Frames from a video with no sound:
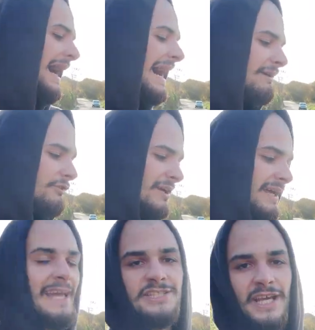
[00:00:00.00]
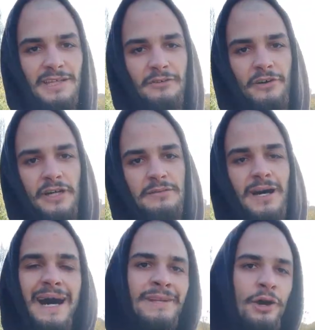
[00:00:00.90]
I run 8J in the front.
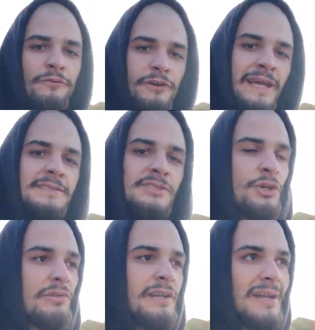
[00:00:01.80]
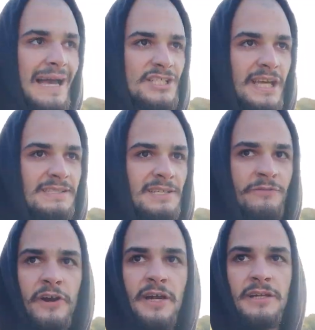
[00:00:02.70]
I know friends who run 9Js in
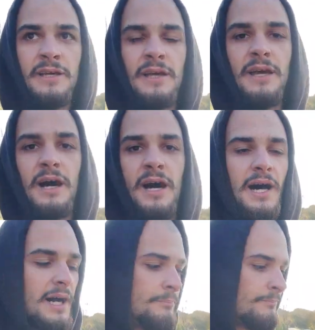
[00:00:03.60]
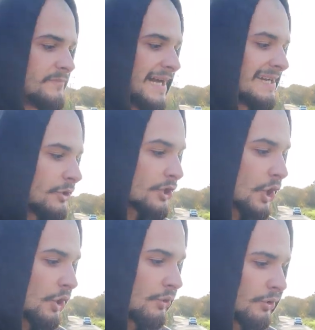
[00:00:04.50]
the front. I don't
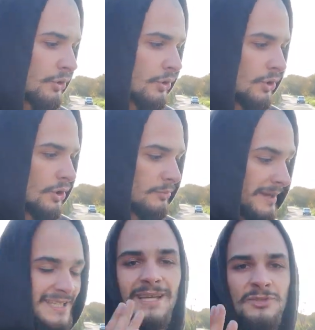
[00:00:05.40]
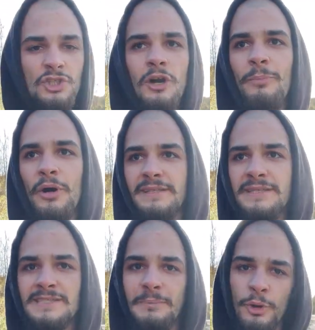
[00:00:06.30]
know, because I'm stock body,
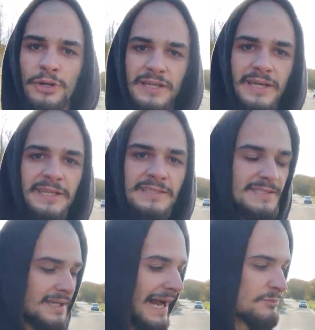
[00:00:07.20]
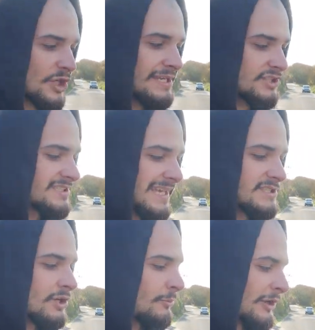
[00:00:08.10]
this is the point, is I'm trying to
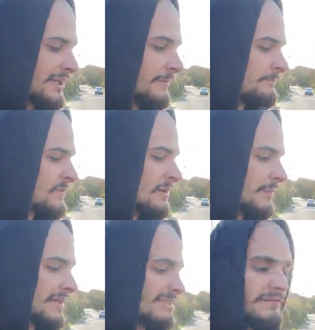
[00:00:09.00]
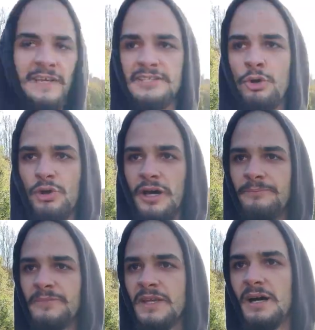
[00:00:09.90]
stay stock body because I think it's cooler.